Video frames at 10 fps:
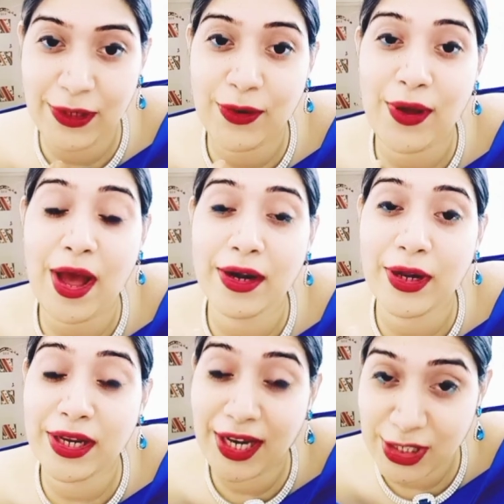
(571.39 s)
Our
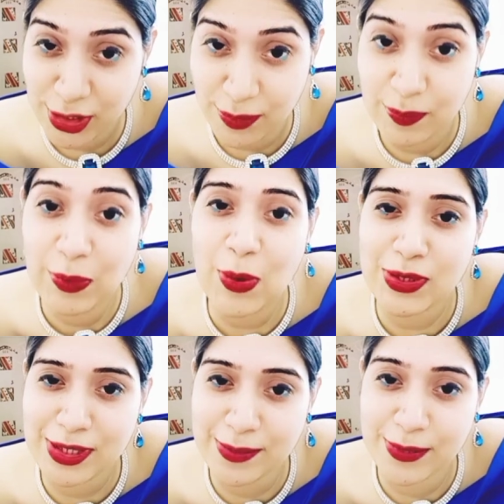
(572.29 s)
connection
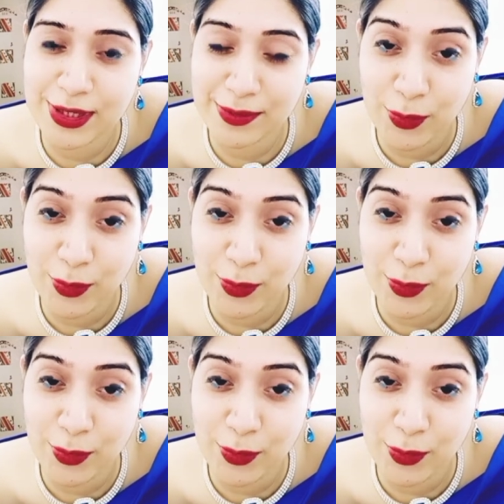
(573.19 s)
blossoms.